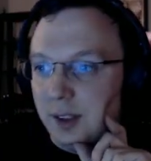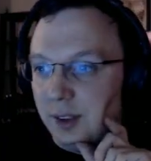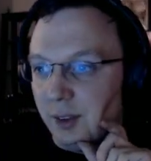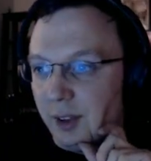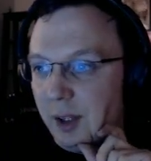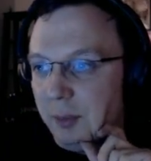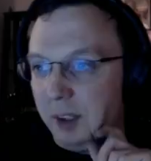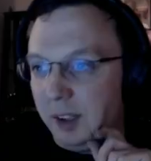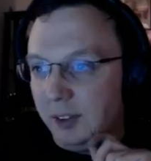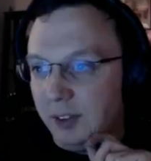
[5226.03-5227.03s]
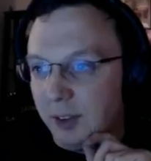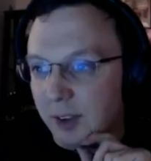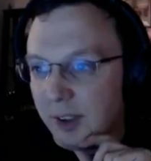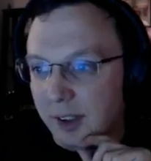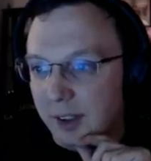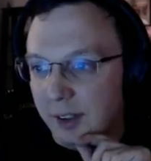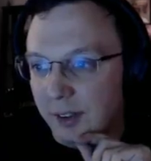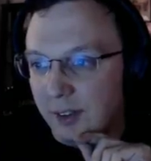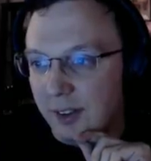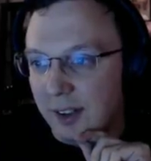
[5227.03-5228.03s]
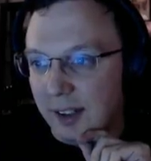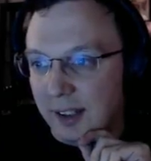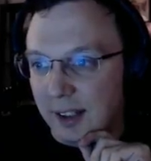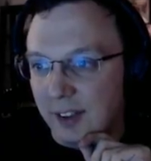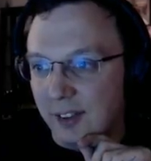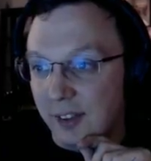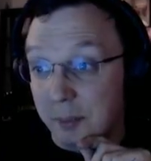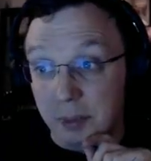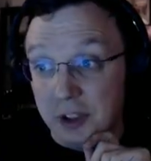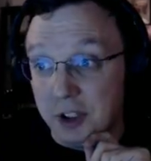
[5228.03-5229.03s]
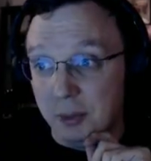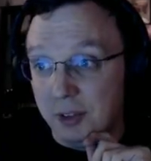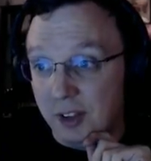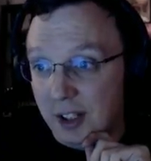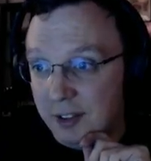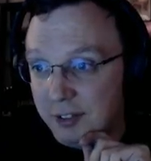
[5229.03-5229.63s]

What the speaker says: What I'm looking for is, I guess, the bishop staff.